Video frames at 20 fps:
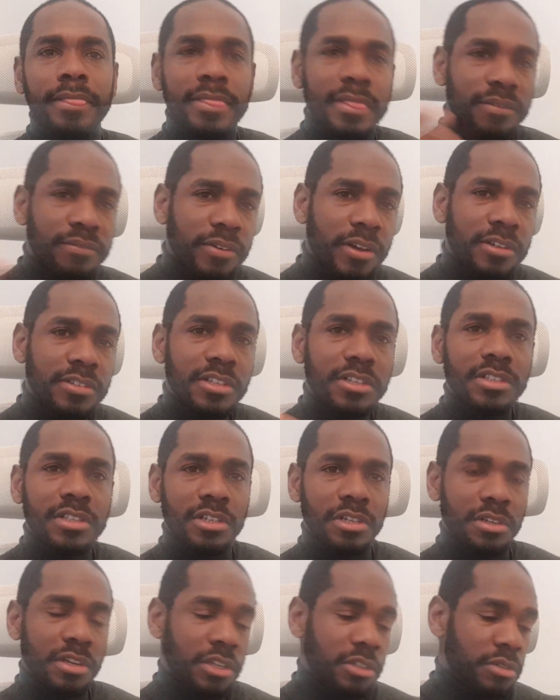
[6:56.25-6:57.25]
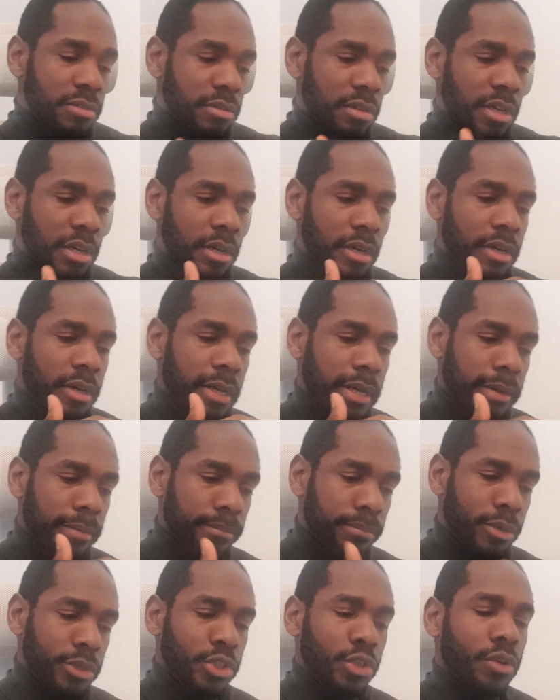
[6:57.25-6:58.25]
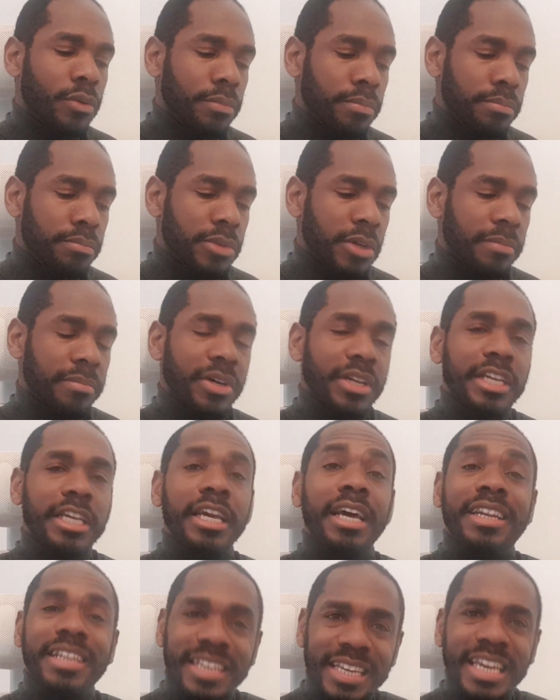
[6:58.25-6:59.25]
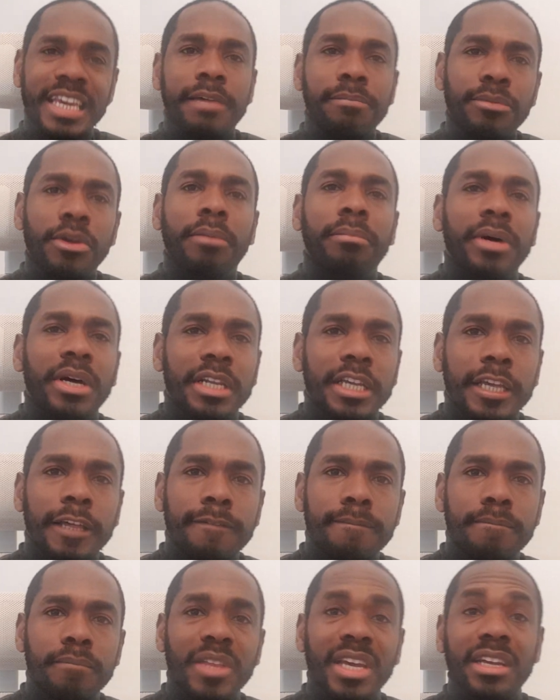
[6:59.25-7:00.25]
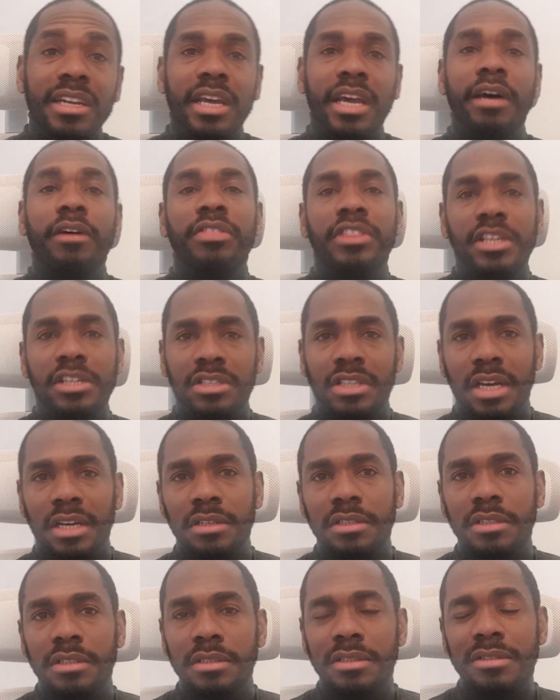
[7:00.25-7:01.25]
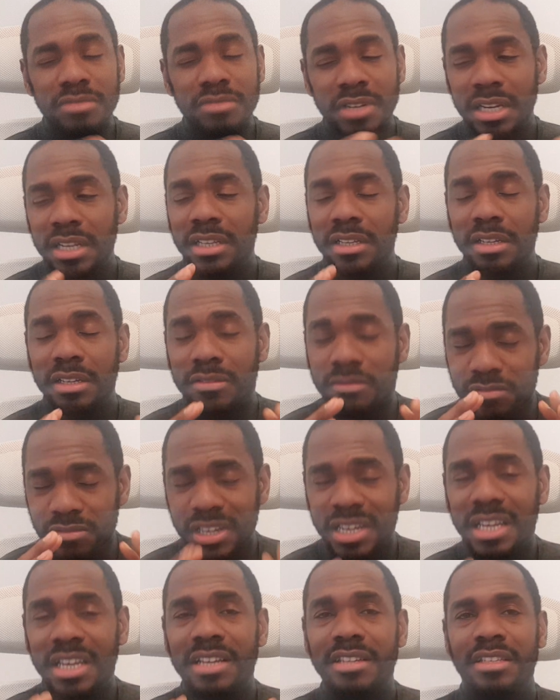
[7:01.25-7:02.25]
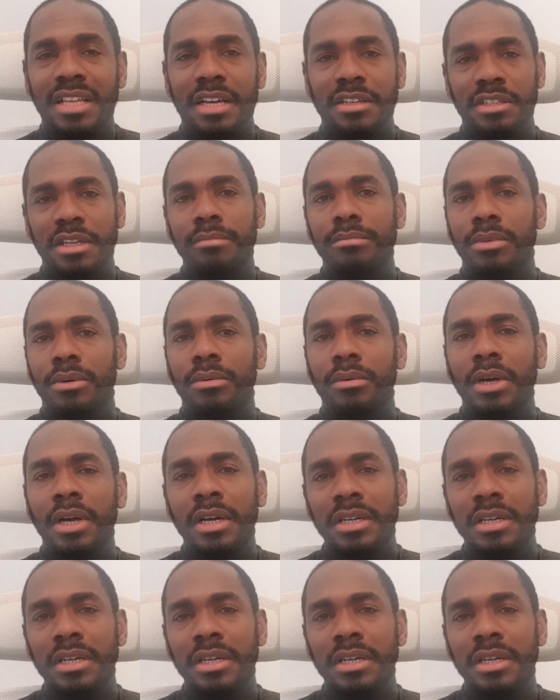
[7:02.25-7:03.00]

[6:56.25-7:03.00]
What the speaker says: The first is that you need to put your body and keep your body in a healthy state. Really is that simple.